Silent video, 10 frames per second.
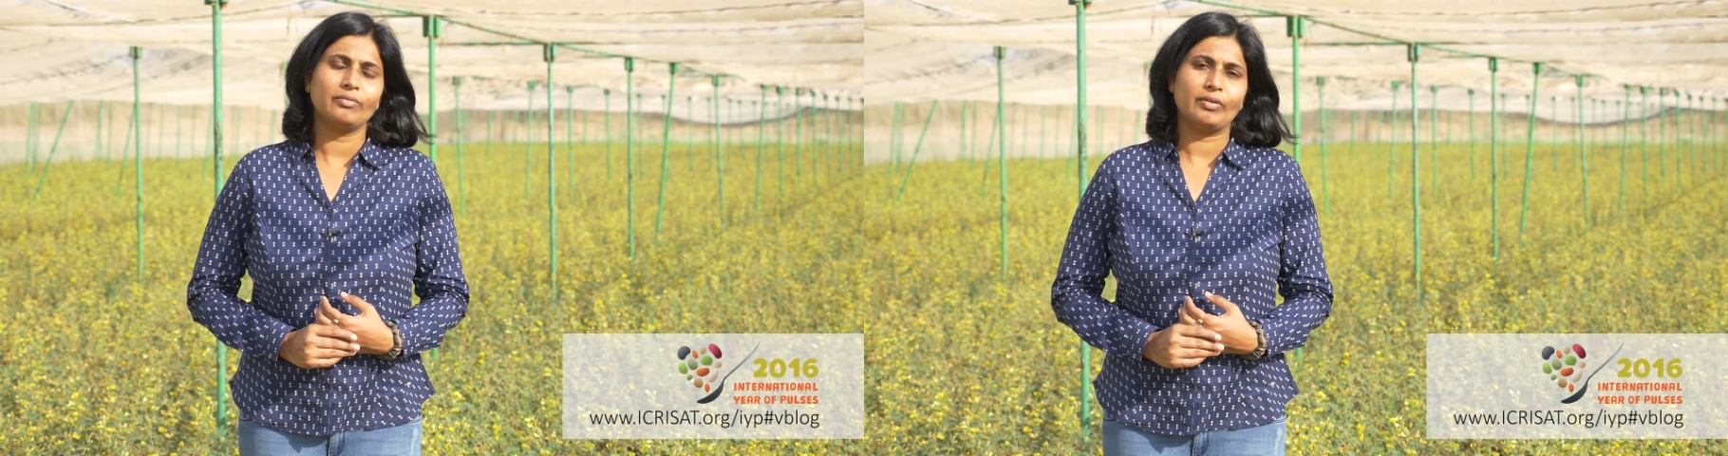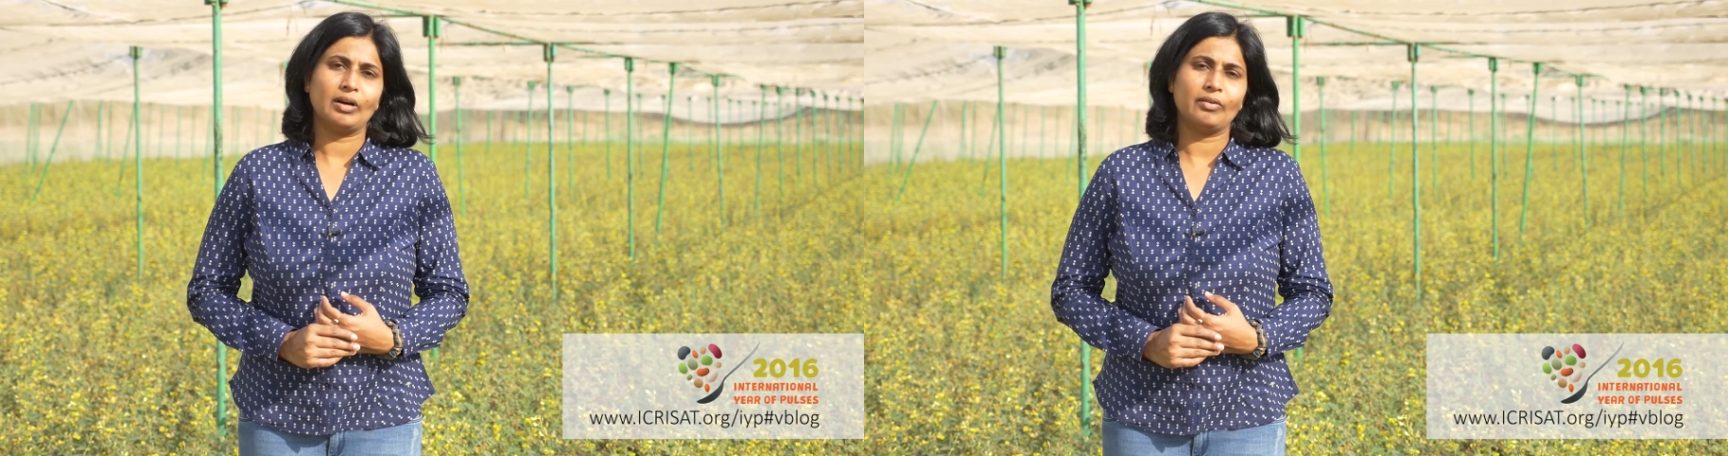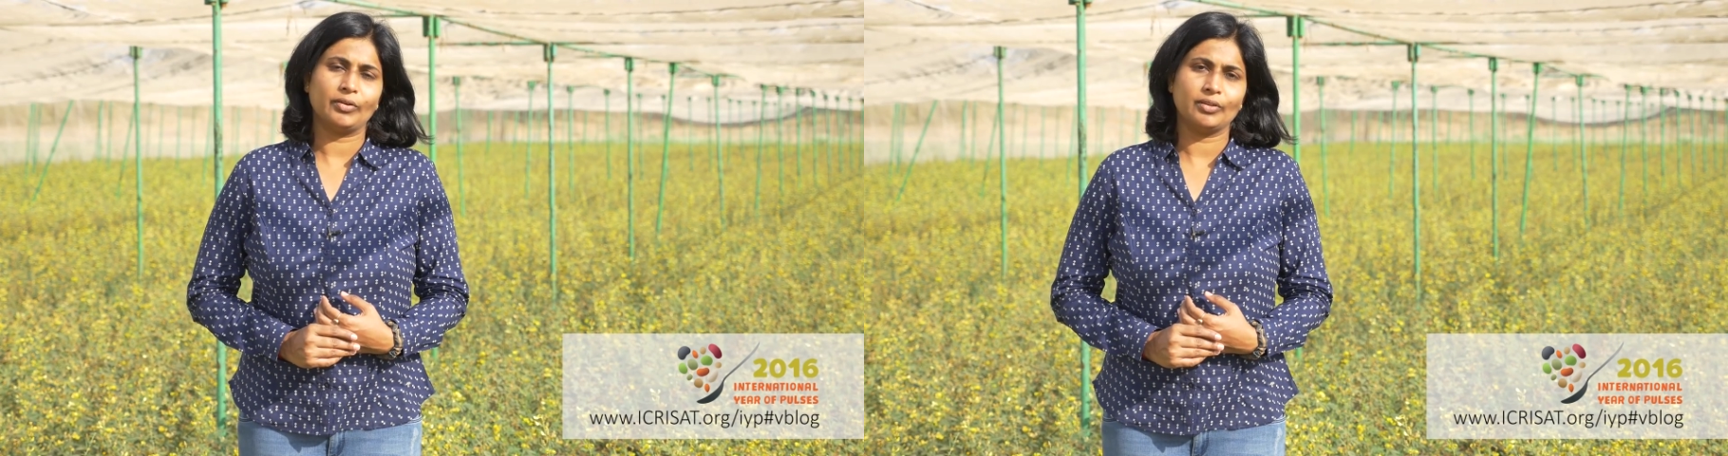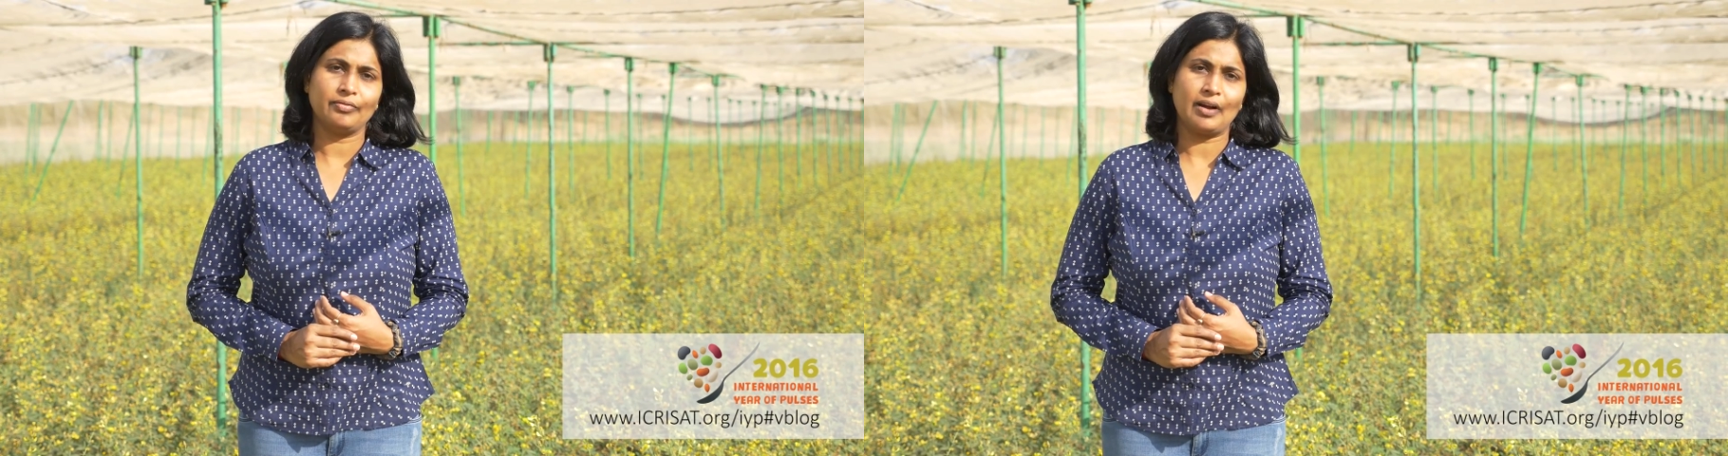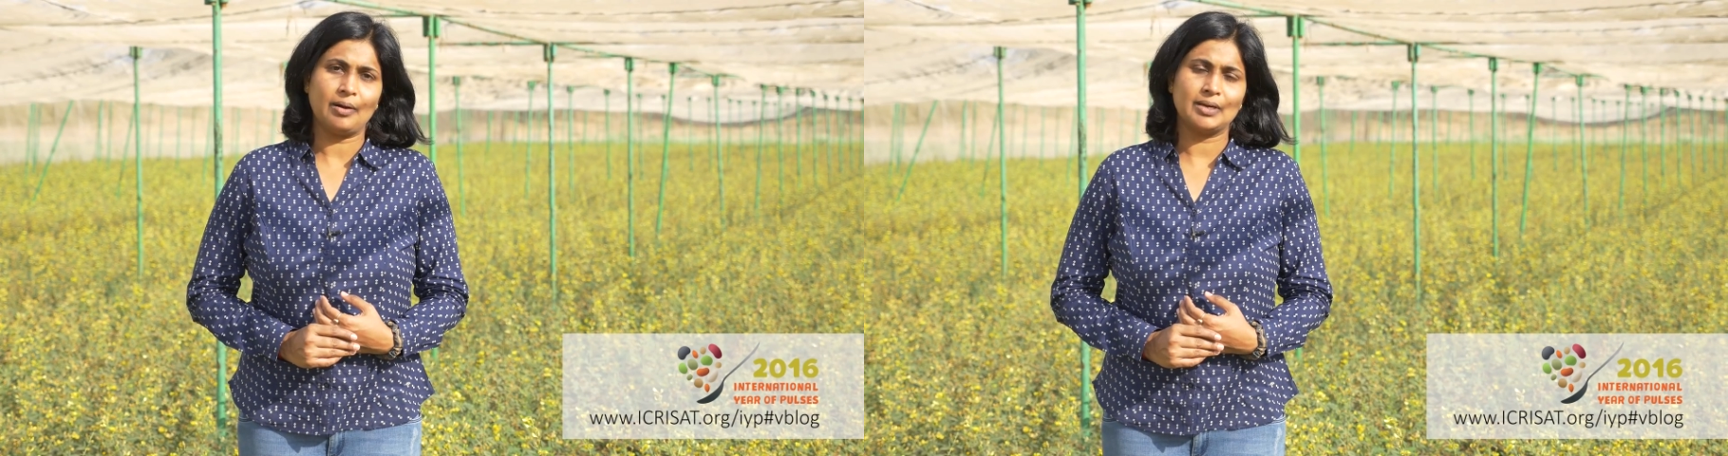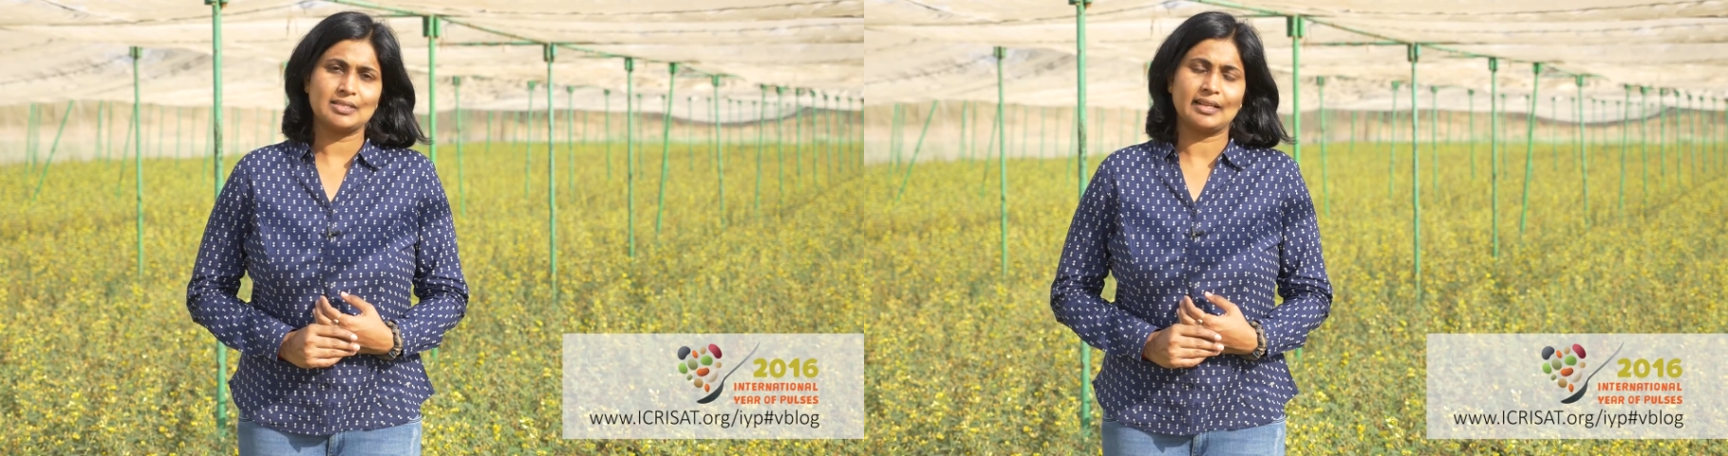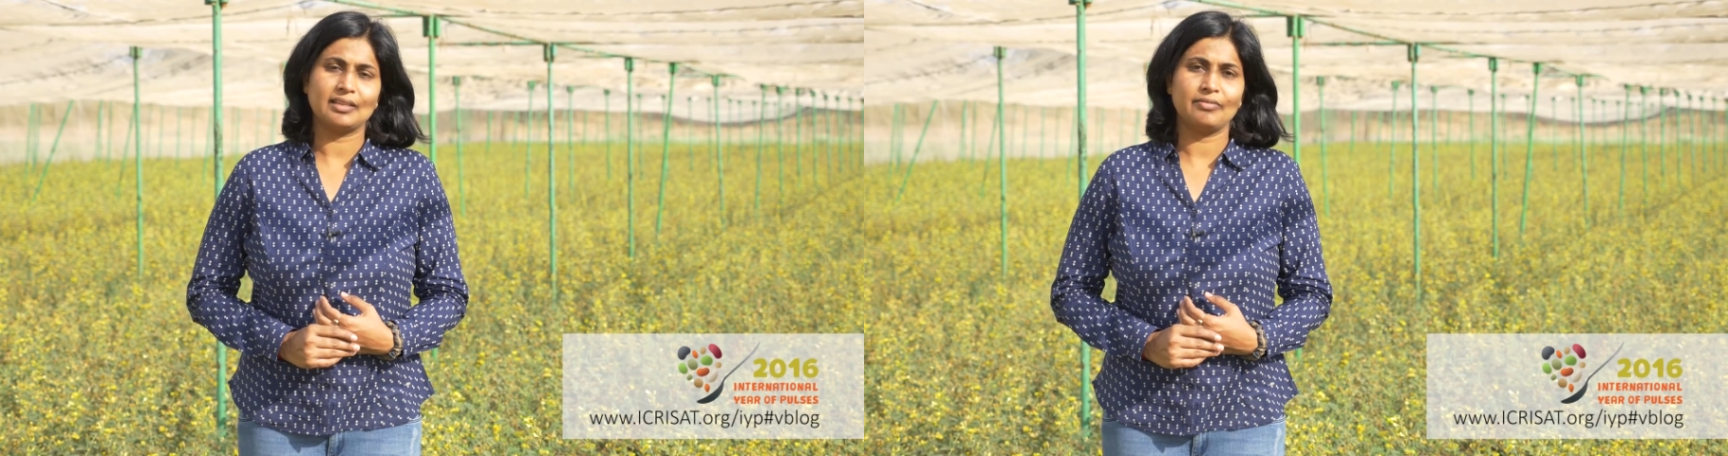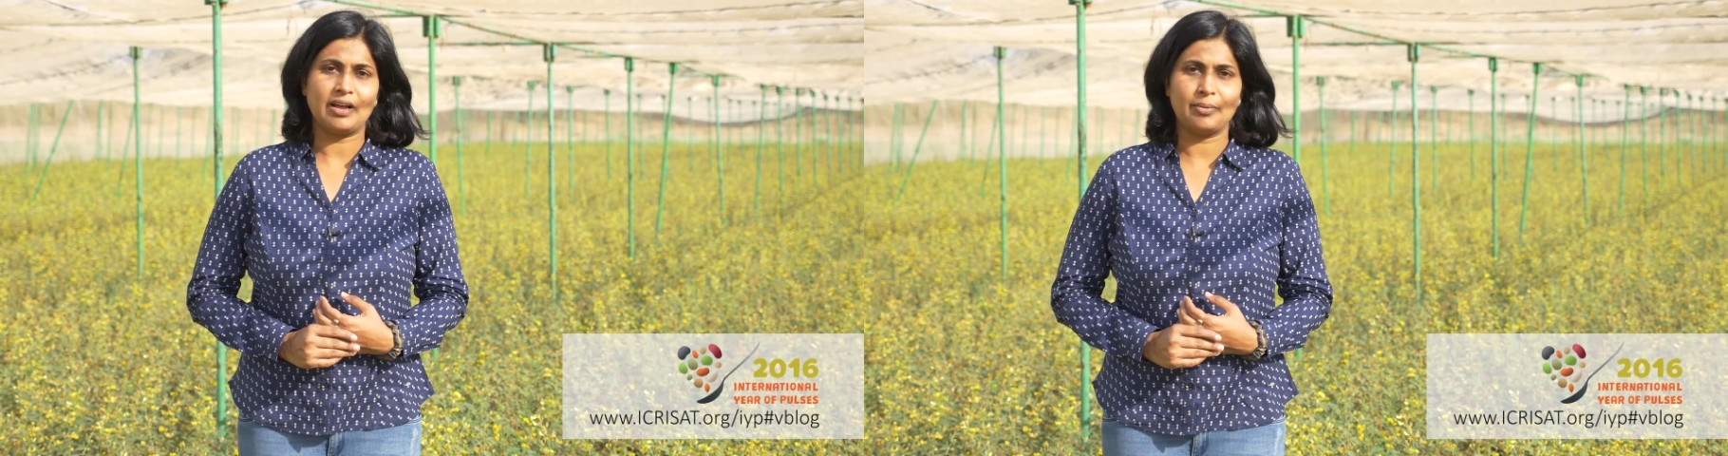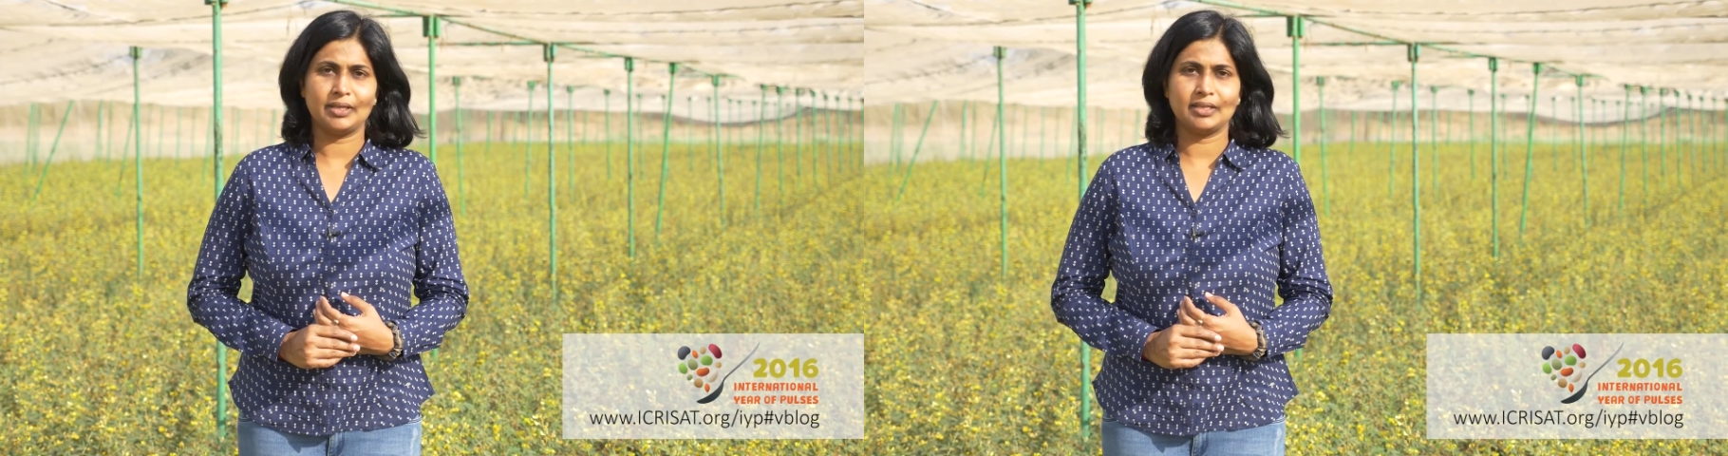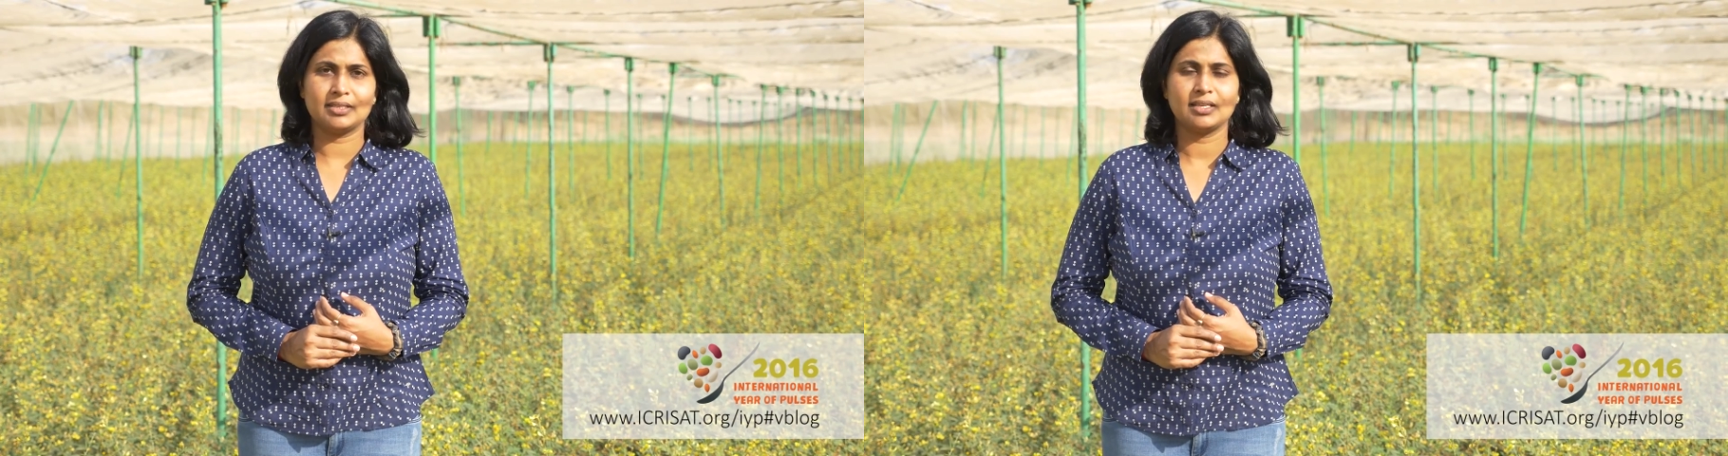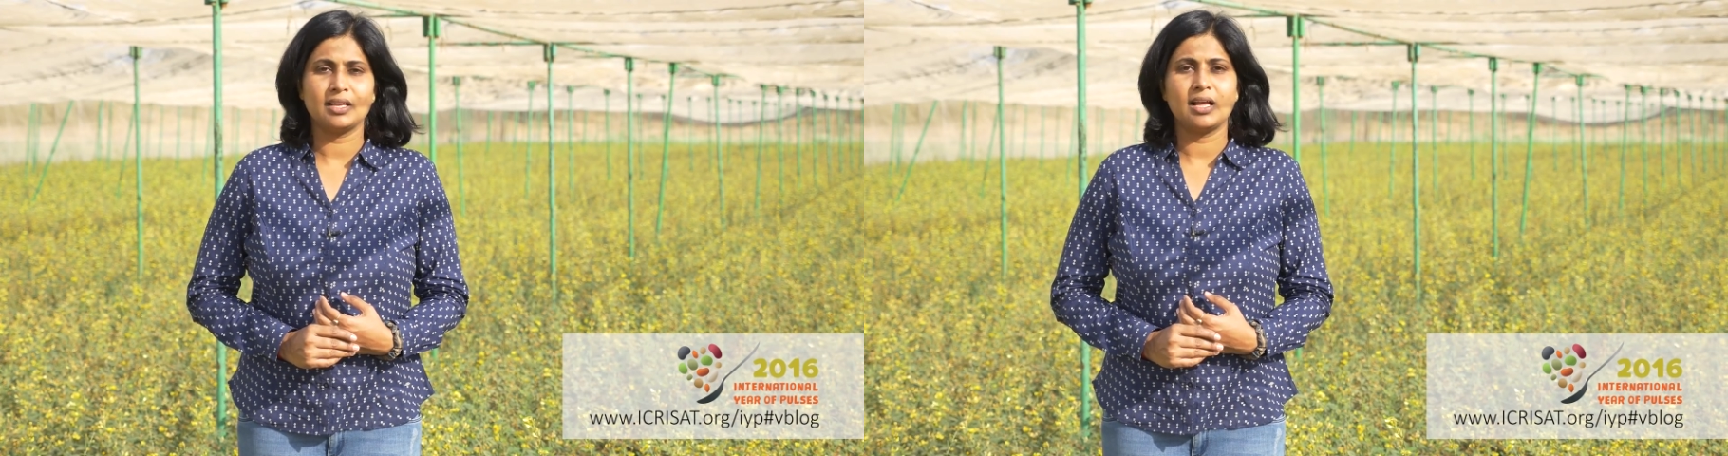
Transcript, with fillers: for, for the farmers and the families